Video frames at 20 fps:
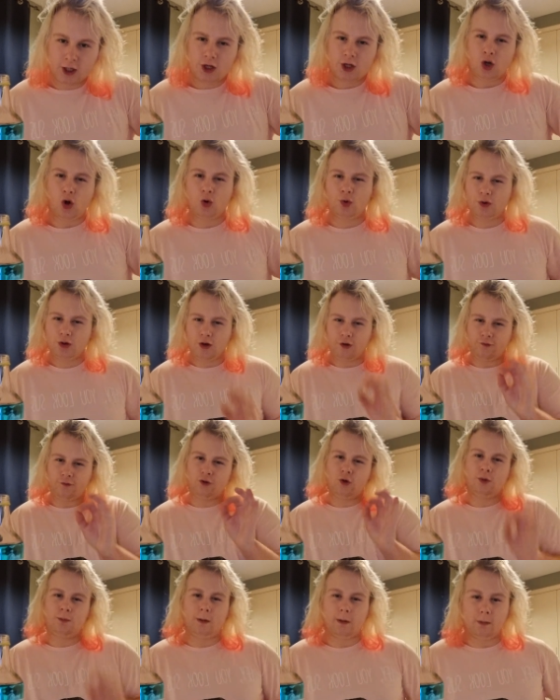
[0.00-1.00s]
Not only a
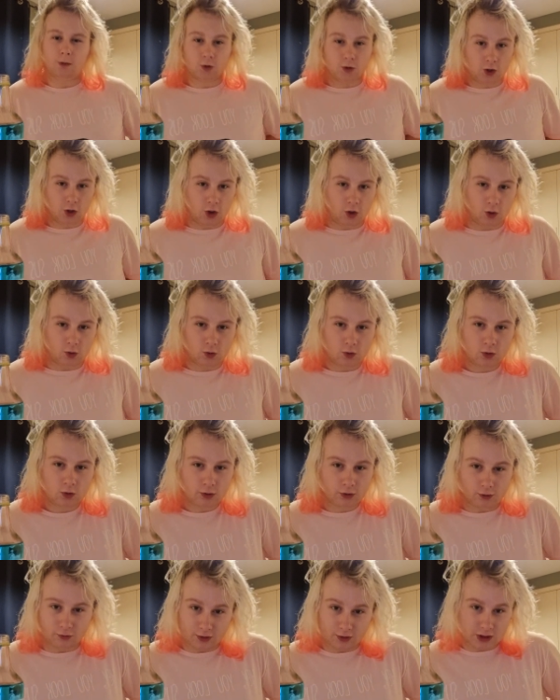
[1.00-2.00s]
few people know
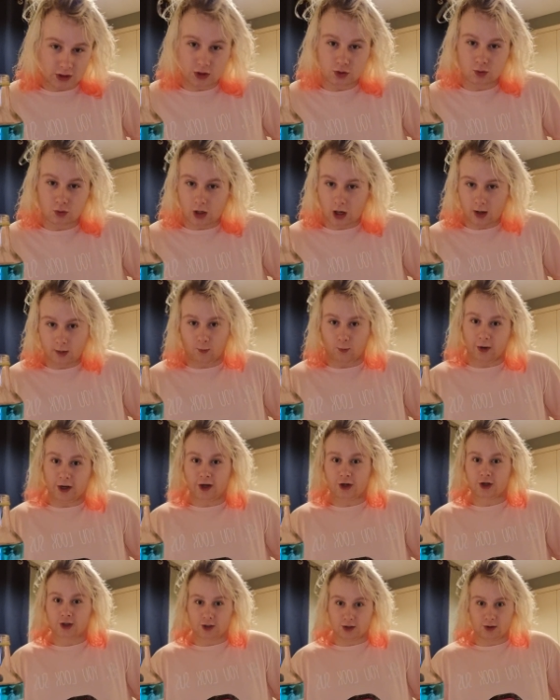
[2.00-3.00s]
the reasons why I'm
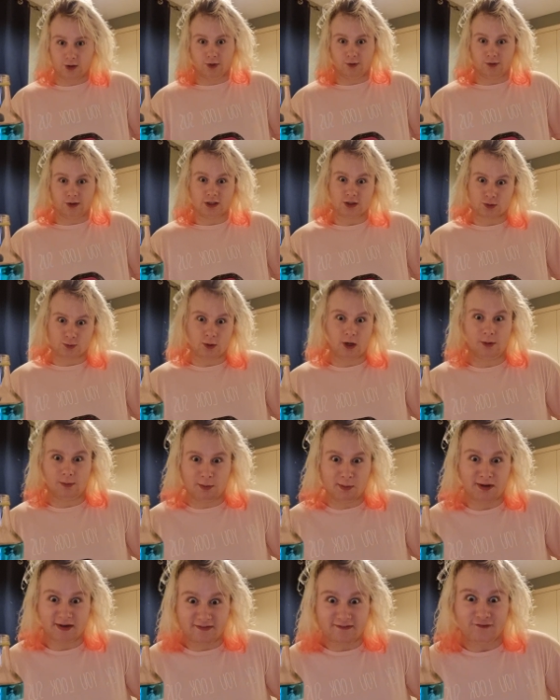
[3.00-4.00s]
weird and the reasons why I'm
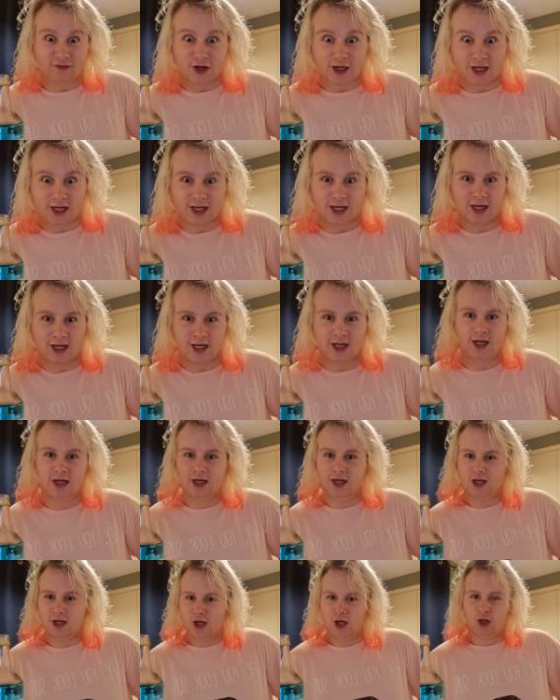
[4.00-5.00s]
a bit fucking
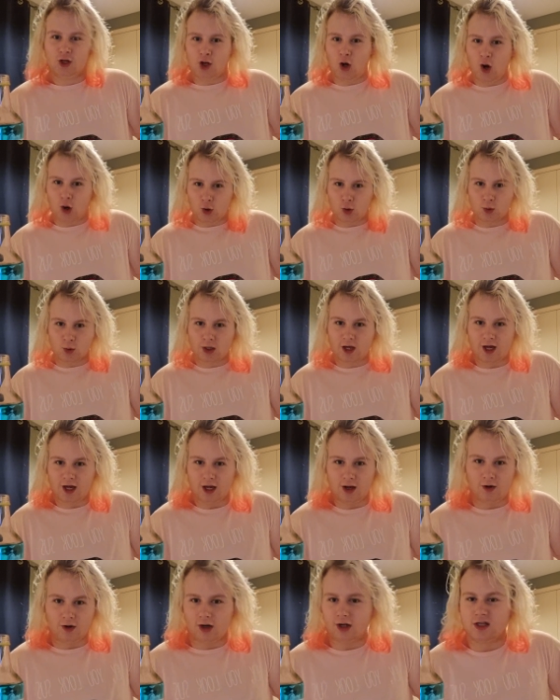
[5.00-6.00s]
not
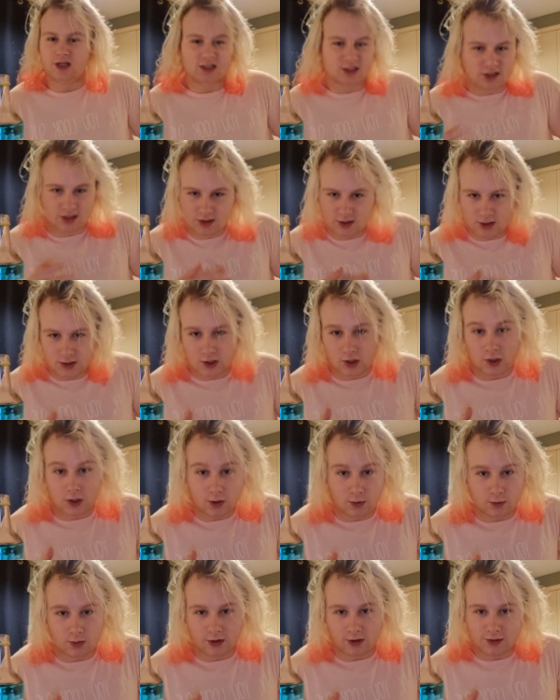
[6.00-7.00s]
okay, right? It's nothing to
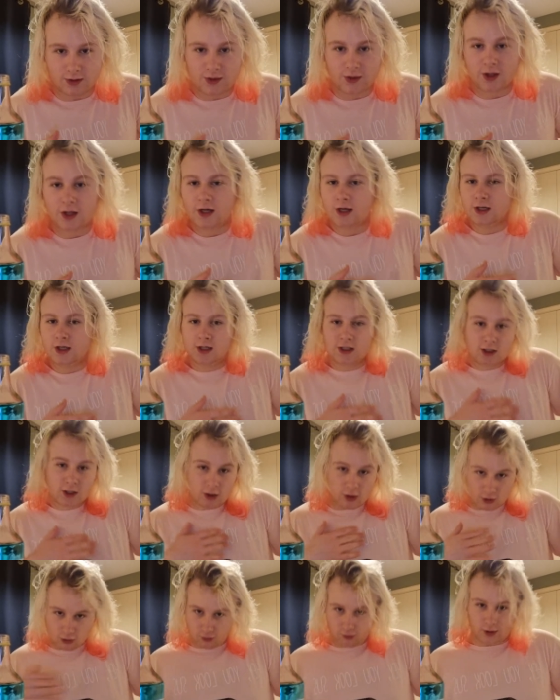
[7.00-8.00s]
do with
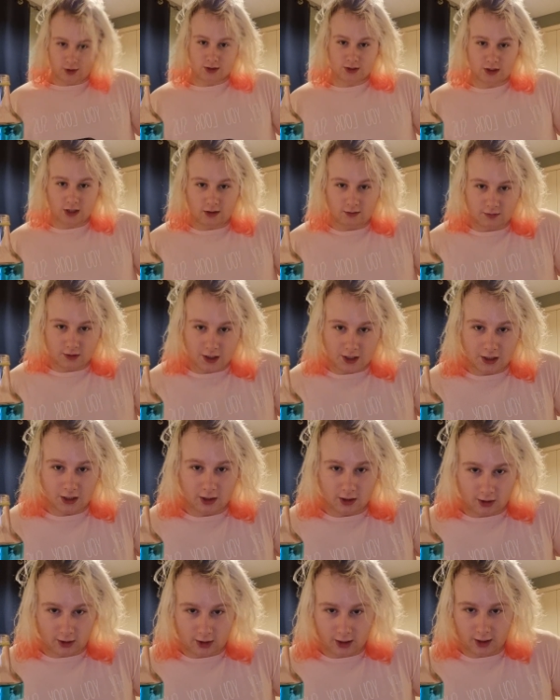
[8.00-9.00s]
drugs that I've
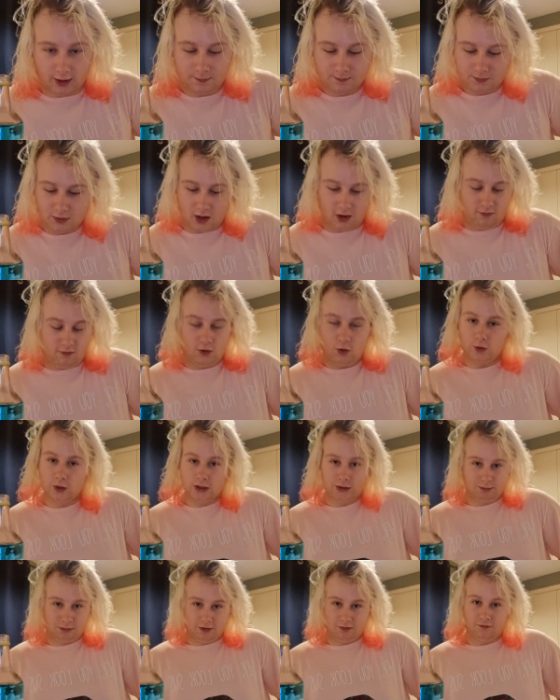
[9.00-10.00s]
taken, alright? I've
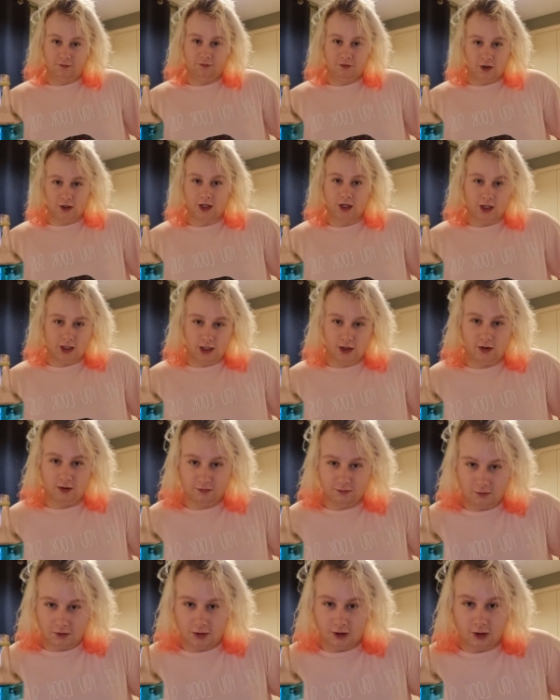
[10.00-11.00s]
always been fucking out
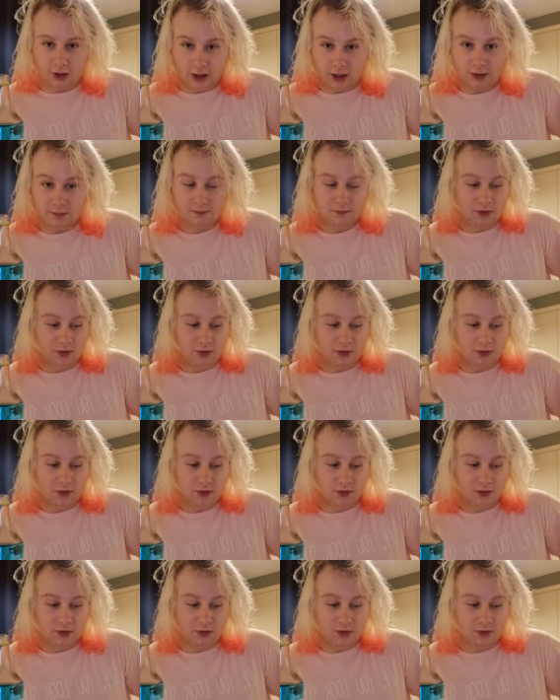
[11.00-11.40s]
of it, alright?